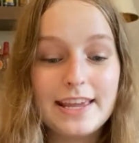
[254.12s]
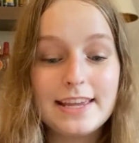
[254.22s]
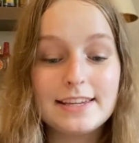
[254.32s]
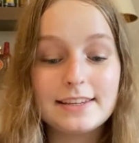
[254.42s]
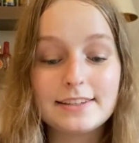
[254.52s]

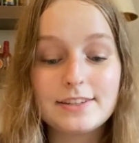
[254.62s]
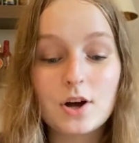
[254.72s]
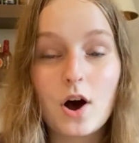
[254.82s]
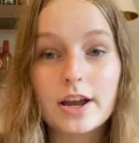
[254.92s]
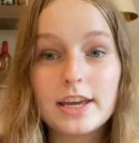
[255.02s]
is
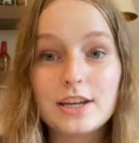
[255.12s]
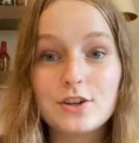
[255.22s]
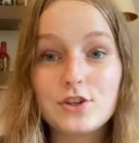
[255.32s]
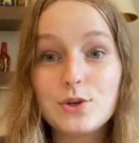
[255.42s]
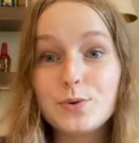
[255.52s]

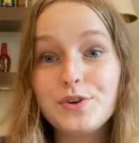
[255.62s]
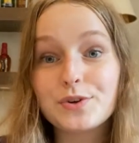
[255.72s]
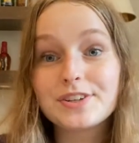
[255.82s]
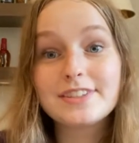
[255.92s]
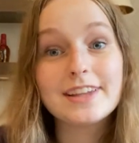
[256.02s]
talking to
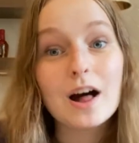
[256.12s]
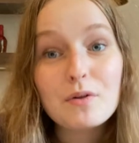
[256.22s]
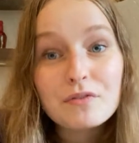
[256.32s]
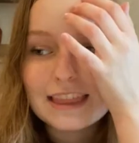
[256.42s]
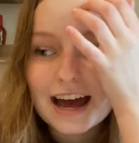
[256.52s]

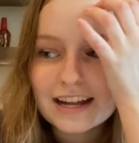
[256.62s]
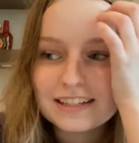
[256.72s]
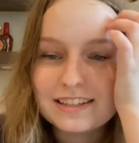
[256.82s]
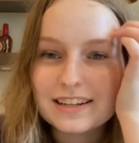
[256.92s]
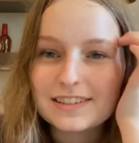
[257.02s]
yourself.
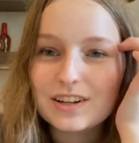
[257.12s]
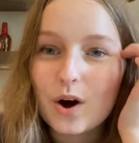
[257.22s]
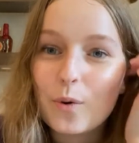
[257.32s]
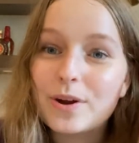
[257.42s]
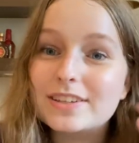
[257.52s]
That doesn't
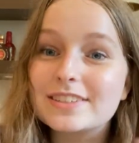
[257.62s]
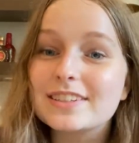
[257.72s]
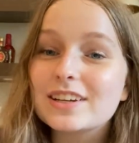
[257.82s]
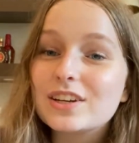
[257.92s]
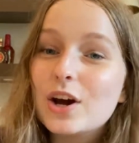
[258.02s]

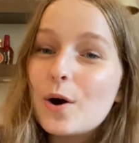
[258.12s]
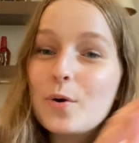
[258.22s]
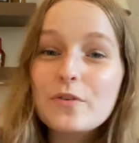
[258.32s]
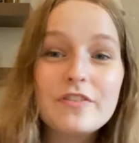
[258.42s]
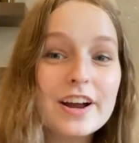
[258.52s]
always
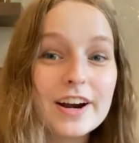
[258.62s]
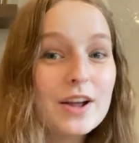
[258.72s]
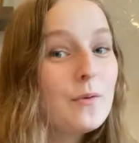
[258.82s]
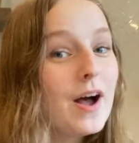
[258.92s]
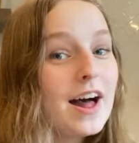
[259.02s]
go
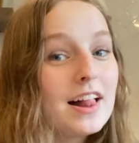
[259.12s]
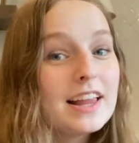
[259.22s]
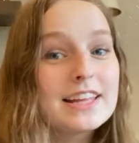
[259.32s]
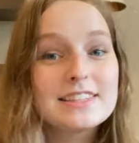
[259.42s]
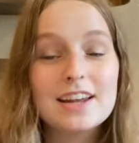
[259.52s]
very
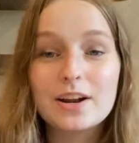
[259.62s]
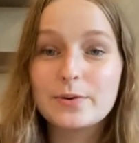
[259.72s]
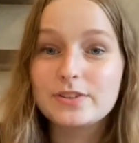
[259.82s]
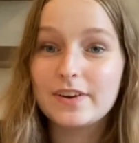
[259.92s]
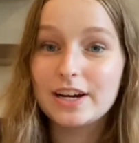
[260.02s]
well. It's not
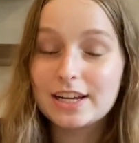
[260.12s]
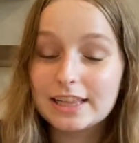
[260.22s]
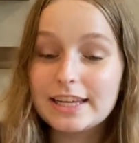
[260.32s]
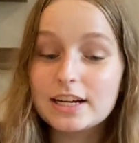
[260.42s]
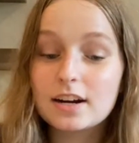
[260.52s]
always very
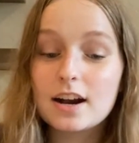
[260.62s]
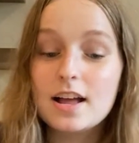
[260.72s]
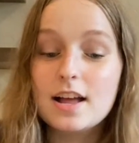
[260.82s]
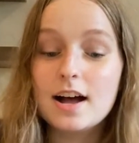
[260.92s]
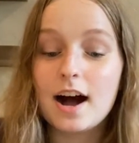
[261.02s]
clear.
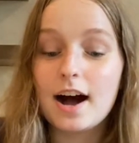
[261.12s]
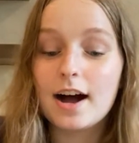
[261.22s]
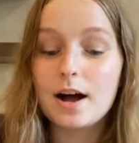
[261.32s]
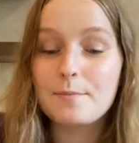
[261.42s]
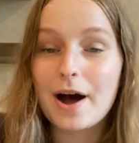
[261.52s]

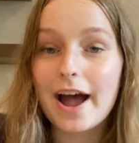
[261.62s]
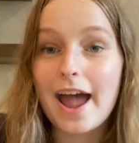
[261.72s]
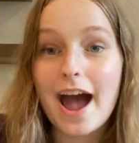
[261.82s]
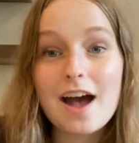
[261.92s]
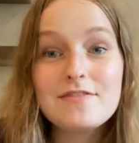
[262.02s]
I
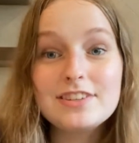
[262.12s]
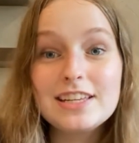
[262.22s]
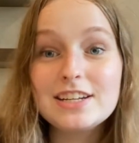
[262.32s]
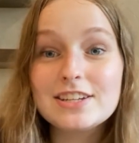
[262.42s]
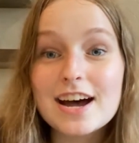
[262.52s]
have
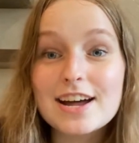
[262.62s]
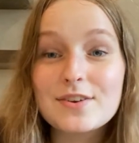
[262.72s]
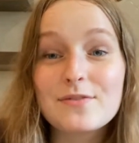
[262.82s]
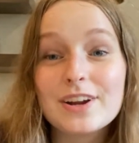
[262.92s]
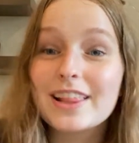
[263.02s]
seen it
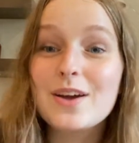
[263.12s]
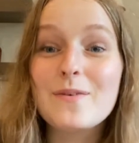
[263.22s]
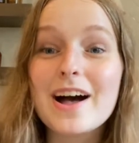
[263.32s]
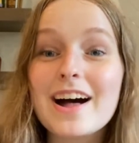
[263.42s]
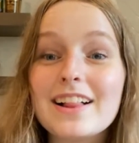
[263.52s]
done really
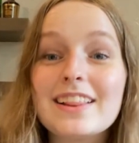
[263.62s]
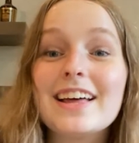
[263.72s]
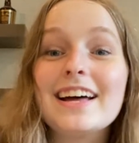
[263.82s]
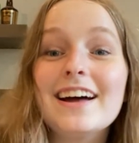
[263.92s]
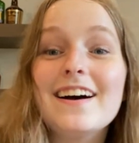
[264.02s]

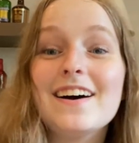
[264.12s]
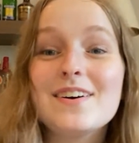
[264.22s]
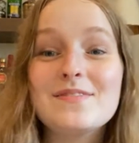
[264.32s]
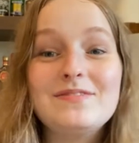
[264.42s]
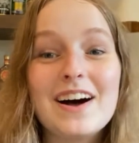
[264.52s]
well
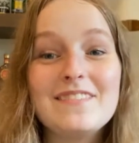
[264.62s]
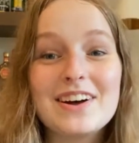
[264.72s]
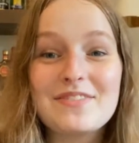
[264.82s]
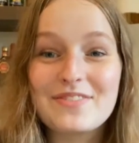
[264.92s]
by my